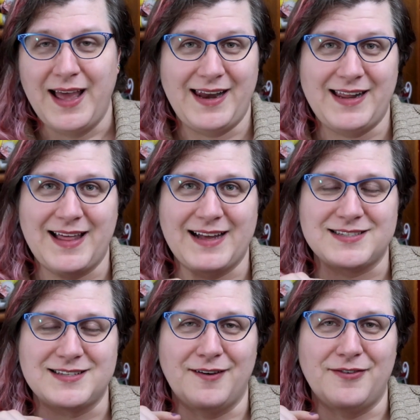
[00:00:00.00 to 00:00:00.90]
any of that
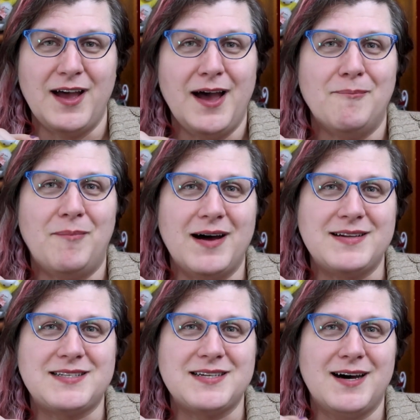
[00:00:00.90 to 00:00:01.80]
stuff.
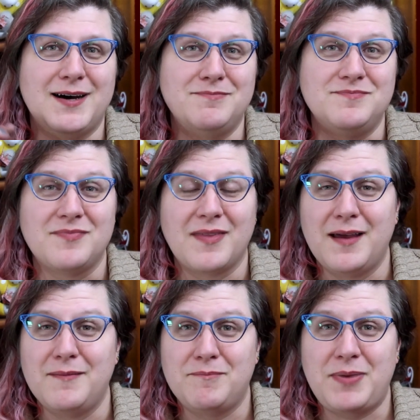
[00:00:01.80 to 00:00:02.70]
But um,
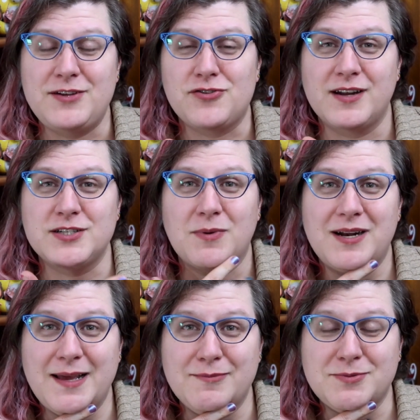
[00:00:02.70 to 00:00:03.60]
Patreon is what
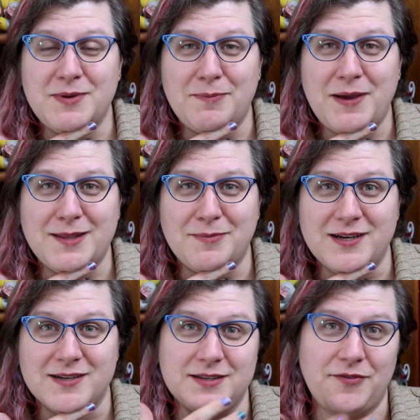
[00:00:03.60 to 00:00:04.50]
enables me to pay the
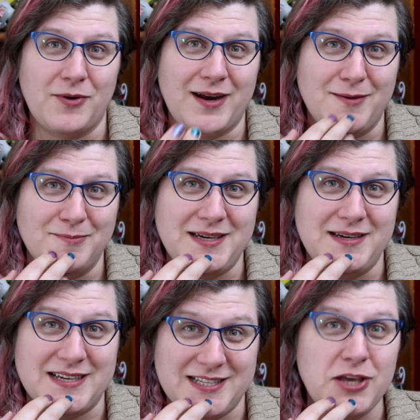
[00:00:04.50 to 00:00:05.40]
bills. If you want to help
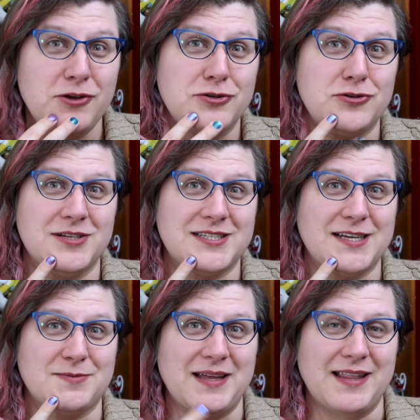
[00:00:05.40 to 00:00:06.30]
me continue to do this
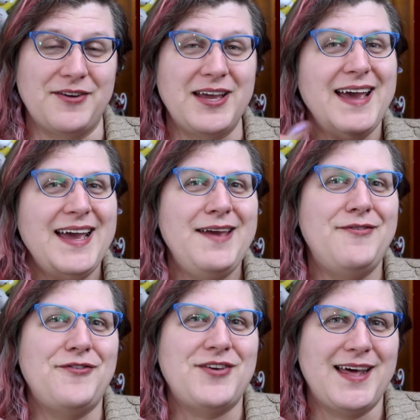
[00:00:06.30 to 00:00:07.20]
as my living,
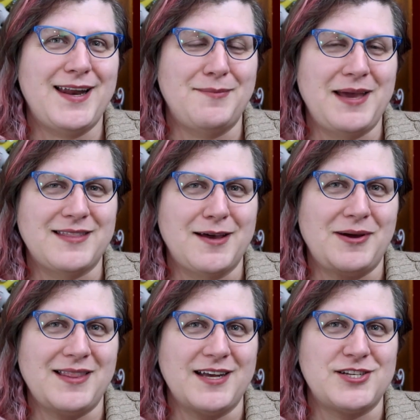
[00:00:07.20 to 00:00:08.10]
even if you can't help me out that
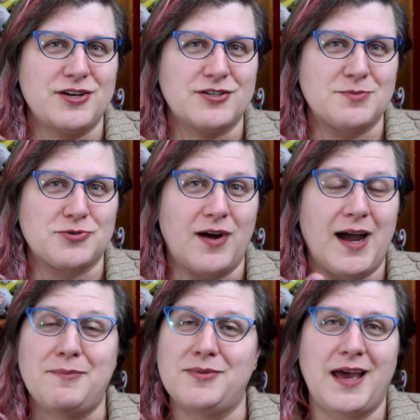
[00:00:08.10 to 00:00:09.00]
way, like, share,
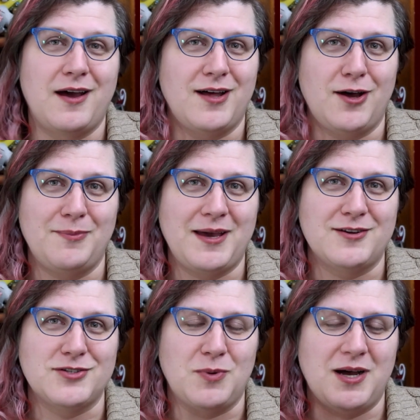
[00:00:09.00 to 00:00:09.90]
subscribe. They all help me out
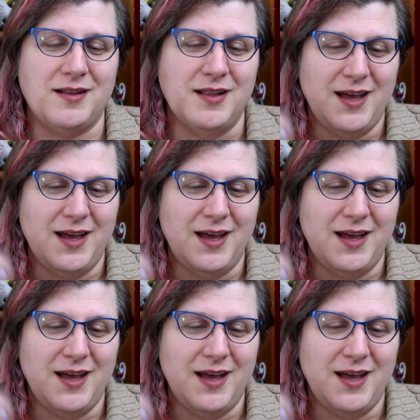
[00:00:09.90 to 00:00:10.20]
as well.